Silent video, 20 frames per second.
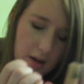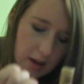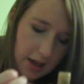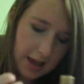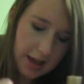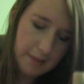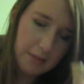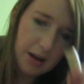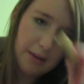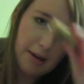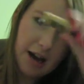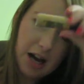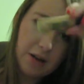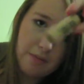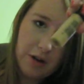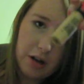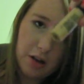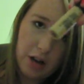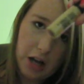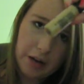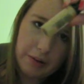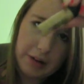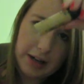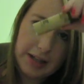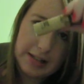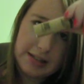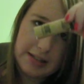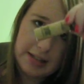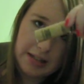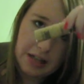and my MAC Pro Longwear
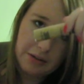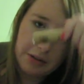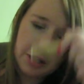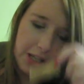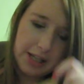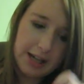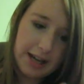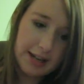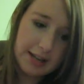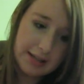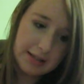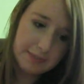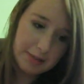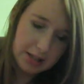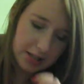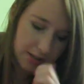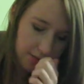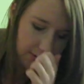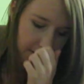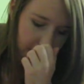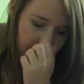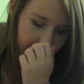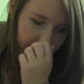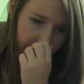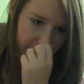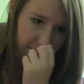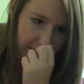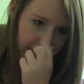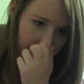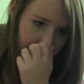Concealer, which again is a bit too dark for
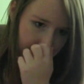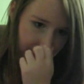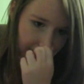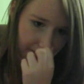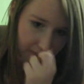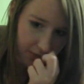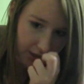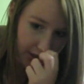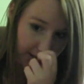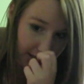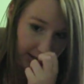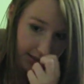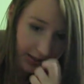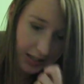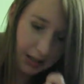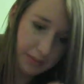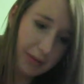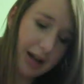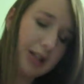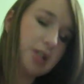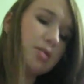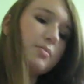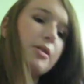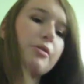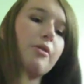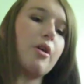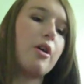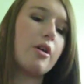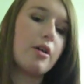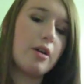me because they skin matched me
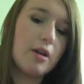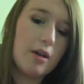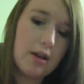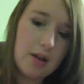wrong.